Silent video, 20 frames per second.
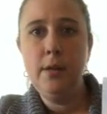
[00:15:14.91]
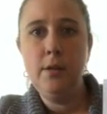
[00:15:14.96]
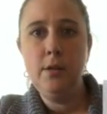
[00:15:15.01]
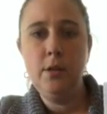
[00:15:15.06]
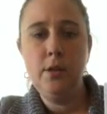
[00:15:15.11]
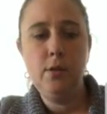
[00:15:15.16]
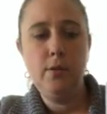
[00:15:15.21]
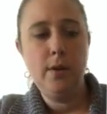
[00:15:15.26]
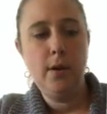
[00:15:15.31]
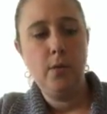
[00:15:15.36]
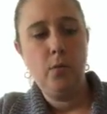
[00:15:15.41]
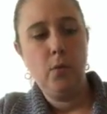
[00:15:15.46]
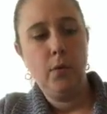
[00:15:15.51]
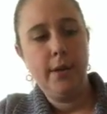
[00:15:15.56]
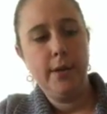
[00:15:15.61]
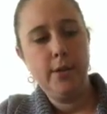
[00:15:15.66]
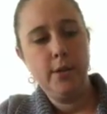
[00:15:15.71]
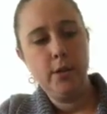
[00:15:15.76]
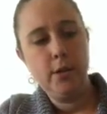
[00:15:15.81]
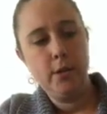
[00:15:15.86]
to our
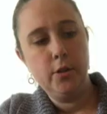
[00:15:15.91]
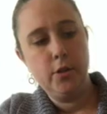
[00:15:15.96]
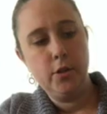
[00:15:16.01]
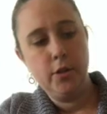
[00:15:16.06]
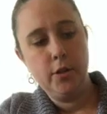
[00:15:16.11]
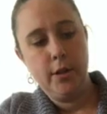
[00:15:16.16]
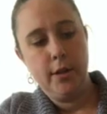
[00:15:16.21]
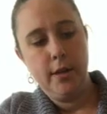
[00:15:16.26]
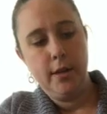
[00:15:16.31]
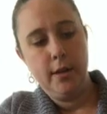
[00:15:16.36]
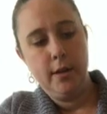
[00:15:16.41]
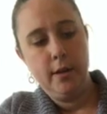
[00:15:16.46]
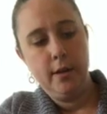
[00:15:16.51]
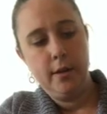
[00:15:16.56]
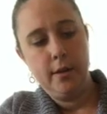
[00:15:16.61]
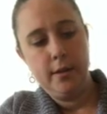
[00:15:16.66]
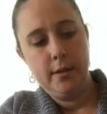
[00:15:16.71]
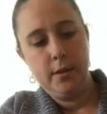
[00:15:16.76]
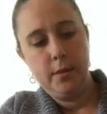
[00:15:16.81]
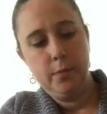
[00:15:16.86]
winter tree,
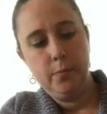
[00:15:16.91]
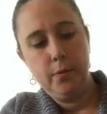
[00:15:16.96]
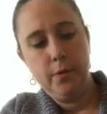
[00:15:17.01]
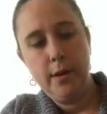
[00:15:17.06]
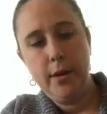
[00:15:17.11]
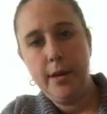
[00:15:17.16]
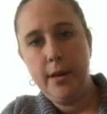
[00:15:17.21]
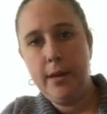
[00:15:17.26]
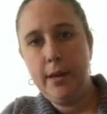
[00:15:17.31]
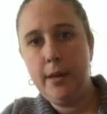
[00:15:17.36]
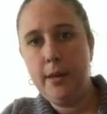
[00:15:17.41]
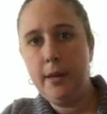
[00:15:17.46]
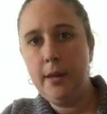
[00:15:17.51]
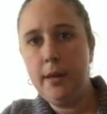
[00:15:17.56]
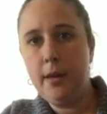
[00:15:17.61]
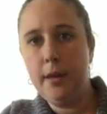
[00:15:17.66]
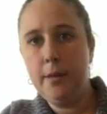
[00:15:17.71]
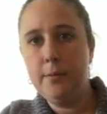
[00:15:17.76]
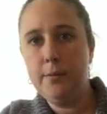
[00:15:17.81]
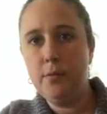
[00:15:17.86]
because spring
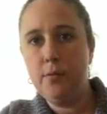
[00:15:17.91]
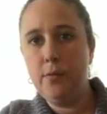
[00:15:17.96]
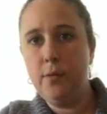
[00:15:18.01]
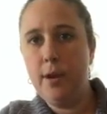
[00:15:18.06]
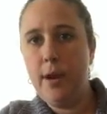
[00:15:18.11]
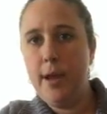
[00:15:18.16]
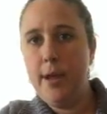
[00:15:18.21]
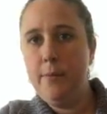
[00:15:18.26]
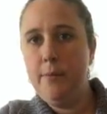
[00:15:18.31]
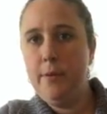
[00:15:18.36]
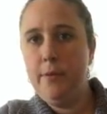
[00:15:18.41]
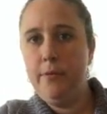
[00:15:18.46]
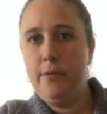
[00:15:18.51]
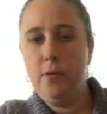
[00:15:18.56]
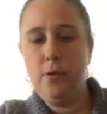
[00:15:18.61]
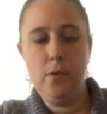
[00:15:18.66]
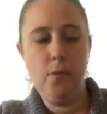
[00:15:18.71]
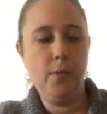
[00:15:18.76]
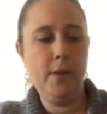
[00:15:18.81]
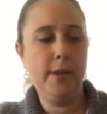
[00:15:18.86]
comes right
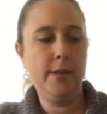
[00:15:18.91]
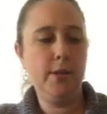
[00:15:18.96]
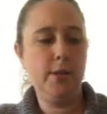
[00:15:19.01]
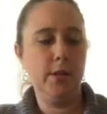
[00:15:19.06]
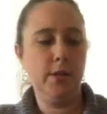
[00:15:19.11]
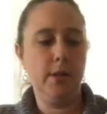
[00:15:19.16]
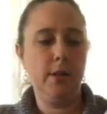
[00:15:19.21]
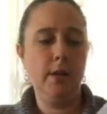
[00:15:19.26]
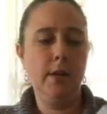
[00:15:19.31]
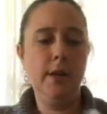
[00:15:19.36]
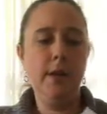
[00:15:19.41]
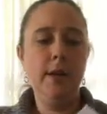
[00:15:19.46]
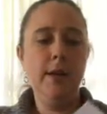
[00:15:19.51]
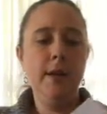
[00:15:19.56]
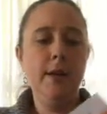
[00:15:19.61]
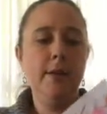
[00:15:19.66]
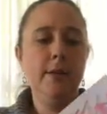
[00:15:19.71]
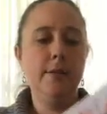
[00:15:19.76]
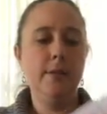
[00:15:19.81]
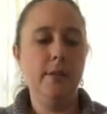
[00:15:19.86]
before winter.
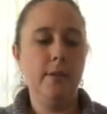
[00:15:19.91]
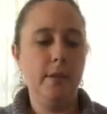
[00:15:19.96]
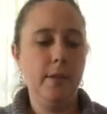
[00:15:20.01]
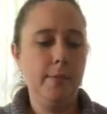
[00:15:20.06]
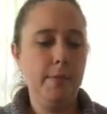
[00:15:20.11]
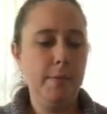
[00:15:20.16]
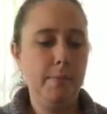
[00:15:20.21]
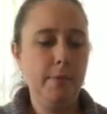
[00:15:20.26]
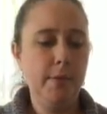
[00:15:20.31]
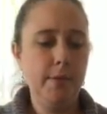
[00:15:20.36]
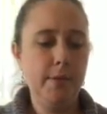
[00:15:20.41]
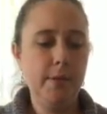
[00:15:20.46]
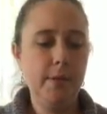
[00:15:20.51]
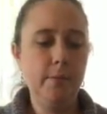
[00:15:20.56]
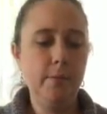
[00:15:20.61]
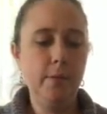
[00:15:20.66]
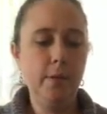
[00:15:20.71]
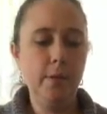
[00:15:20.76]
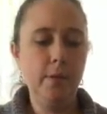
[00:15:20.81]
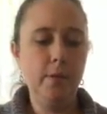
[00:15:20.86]
So let me put
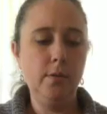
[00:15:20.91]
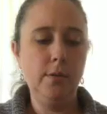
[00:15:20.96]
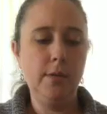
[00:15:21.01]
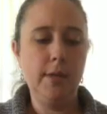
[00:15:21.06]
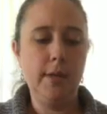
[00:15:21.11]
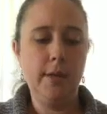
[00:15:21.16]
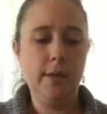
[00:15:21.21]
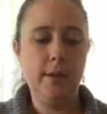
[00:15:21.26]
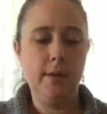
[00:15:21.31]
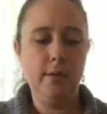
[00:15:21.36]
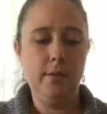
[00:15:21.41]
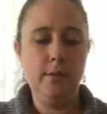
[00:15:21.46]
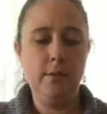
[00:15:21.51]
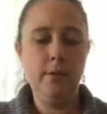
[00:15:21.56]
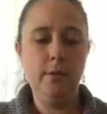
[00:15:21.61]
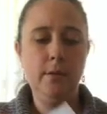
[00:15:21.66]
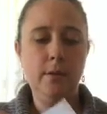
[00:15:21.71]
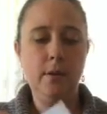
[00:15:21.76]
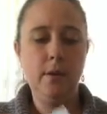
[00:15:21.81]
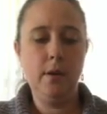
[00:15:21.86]
some glue down
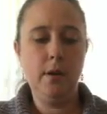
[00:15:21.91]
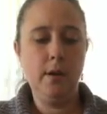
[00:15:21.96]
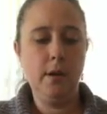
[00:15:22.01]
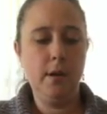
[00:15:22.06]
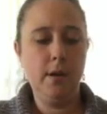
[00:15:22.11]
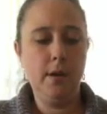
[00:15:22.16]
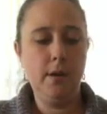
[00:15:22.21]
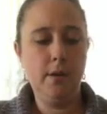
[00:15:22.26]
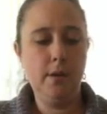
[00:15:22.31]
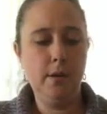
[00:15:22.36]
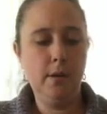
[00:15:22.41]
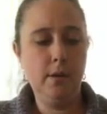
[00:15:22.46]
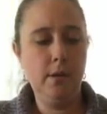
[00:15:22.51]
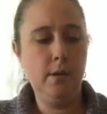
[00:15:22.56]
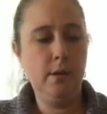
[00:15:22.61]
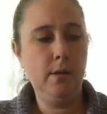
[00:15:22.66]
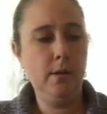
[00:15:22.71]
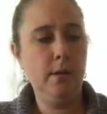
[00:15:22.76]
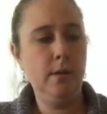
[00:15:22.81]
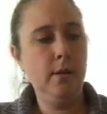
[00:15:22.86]
on
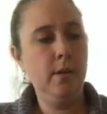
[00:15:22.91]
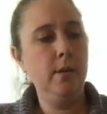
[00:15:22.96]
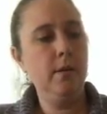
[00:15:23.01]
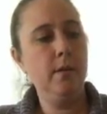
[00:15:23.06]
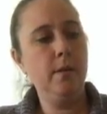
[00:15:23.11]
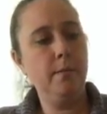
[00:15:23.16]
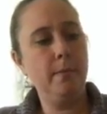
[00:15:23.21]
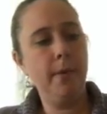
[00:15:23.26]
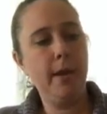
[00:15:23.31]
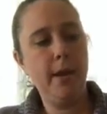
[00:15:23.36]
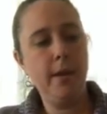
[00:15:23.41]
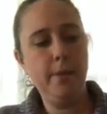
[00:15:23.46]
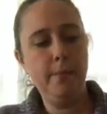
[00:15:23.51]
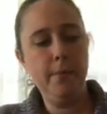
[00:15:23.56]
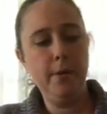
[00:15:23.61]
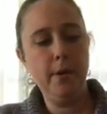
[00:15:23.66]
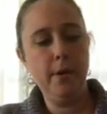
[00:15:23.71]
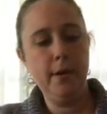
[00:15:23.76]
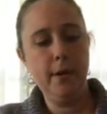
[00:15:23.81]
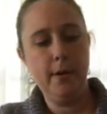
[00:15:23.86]
the
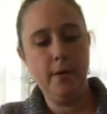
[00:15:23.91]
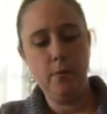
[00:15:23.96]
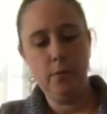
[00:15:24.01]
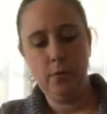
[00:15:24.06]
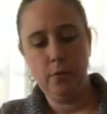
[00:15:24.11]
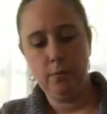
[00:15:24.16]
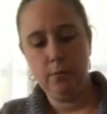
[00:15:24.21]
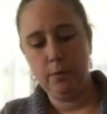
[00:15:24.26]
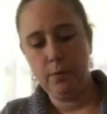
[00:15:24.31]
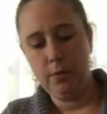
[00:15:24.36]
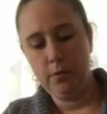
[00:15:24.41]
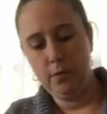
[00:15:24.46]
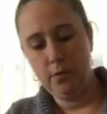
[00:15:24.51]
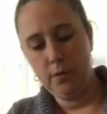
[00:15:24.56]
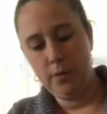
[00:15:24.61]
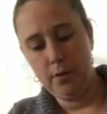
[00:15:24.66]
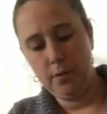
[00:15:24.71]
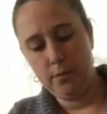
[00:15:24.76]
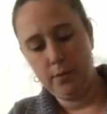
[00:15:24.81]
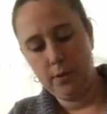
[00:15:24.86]
paper and we'll glue
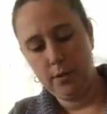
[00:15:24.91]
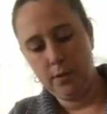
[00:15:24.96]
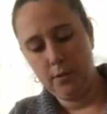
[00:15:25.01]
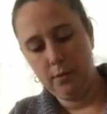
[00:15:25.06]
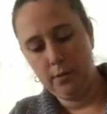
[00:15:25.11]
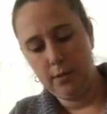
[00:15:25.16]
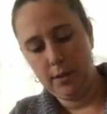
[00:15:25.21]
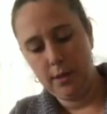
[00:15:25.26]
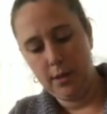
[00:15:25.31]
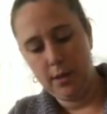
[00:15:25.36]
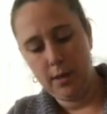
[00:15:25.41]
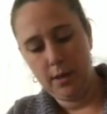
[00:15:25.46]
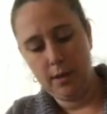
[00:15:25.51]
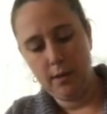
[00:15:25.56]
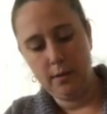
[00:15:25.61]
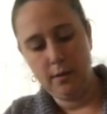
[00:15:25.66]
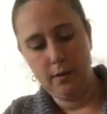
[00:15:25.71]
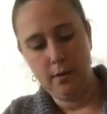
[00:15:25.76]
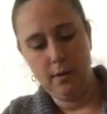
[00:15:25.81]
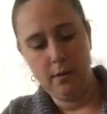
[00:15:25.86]
those two
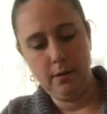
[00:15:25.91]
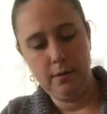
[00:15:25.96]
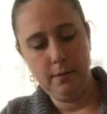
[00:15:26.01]
together.